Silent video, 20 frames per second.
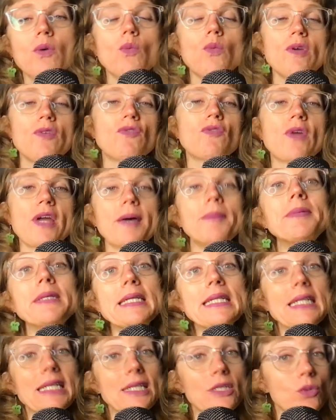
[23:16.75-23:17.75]
we've ramped
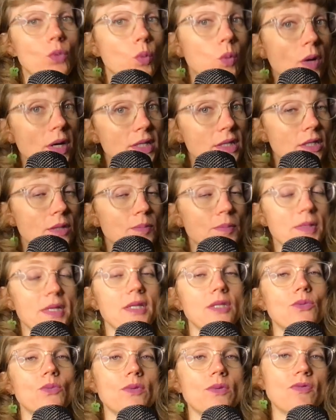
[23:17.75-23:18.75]
at least once
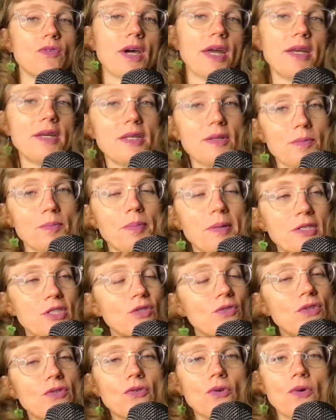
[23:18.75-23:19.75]
because we've got a bunch
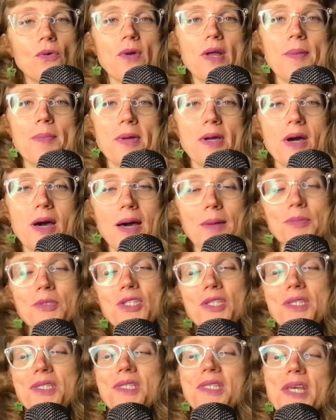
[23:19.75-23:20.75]
of different ramping
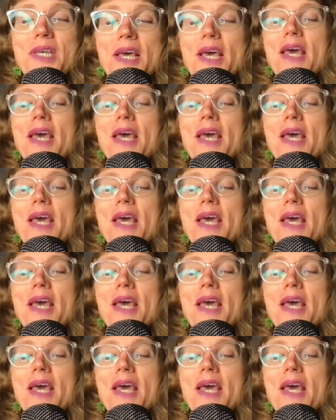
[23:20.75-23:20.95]
options